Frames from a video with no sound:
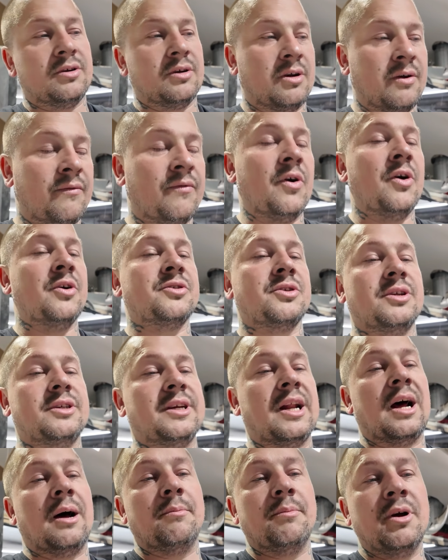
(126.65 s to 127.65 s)
conversion
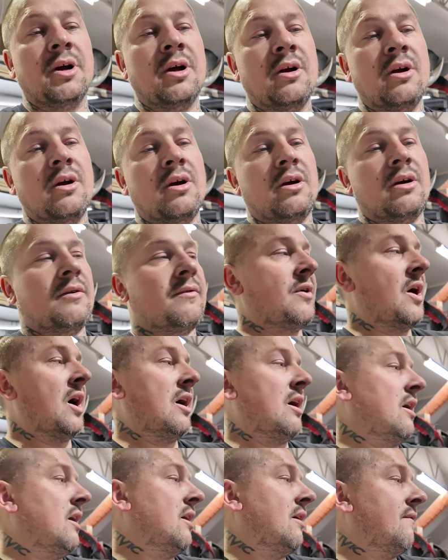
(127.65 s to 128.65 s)
setup
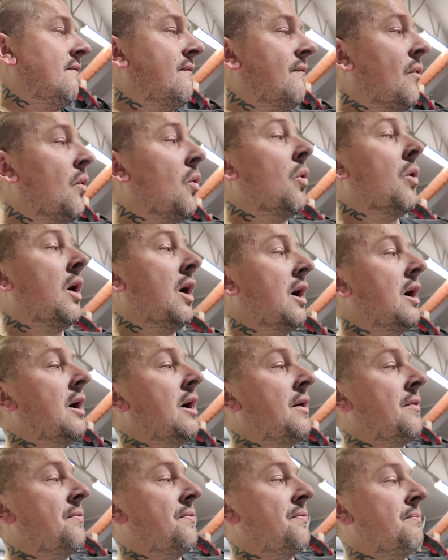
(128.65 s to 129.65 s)

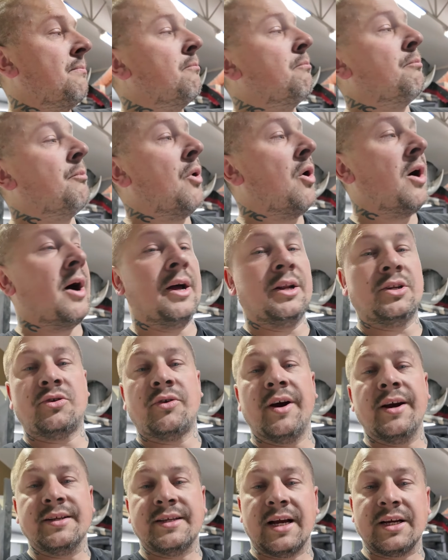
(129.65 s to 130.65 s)
for my
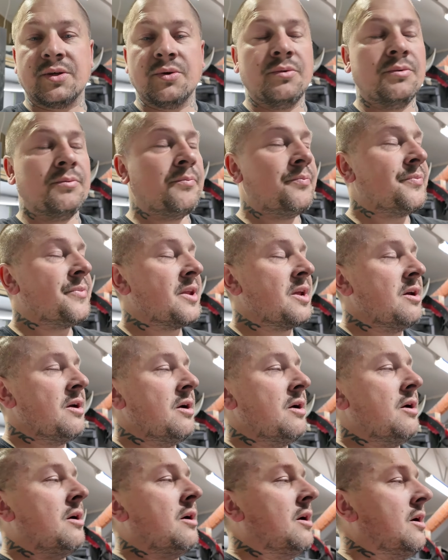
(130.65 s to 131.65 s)
transaxle.
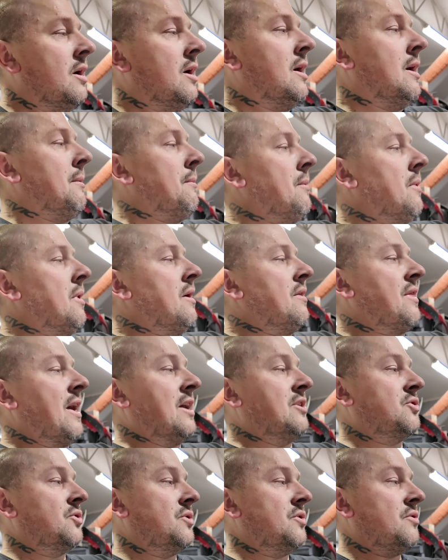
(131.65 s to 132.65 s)

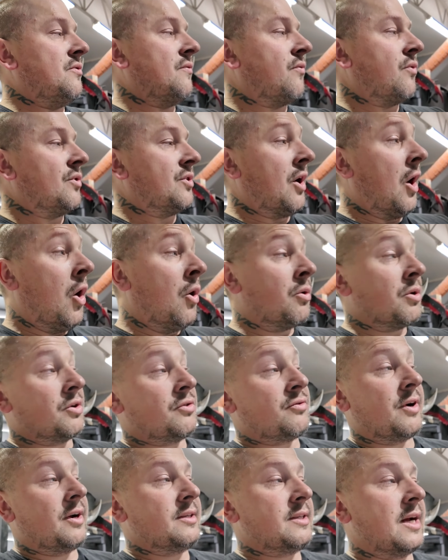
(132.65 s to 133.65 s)
They do for the older
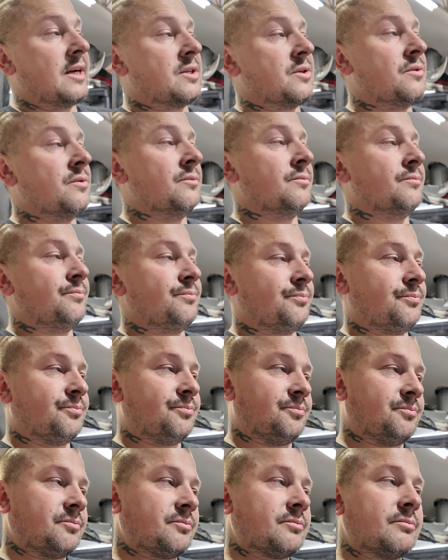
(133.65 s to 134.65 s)
transaxle.
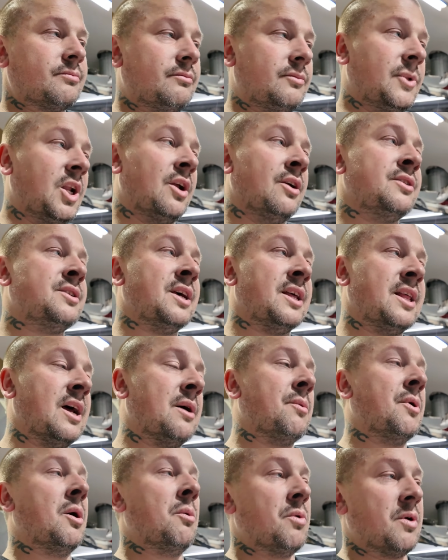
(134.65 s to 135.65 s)
So
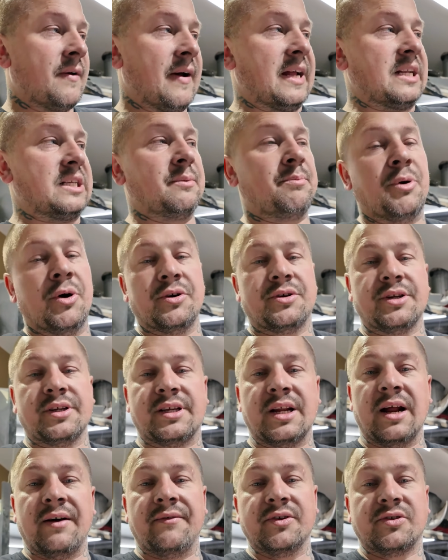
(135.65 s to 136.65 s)
then, I would have had to
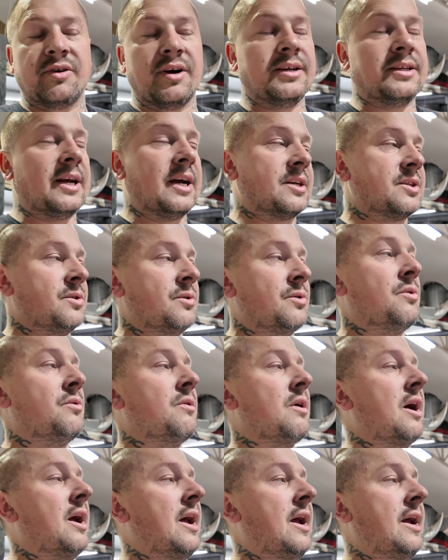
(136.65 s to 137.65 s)
purchase another
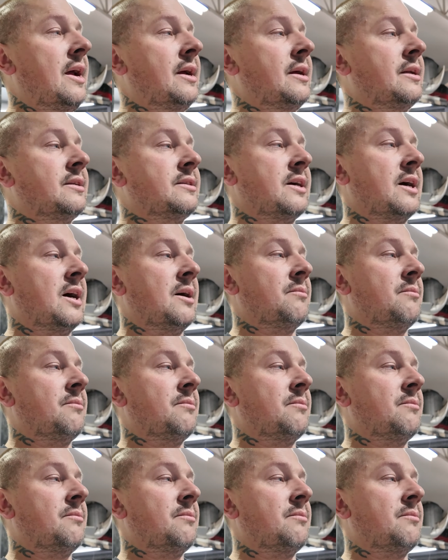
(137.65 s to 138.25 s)
transaxle, and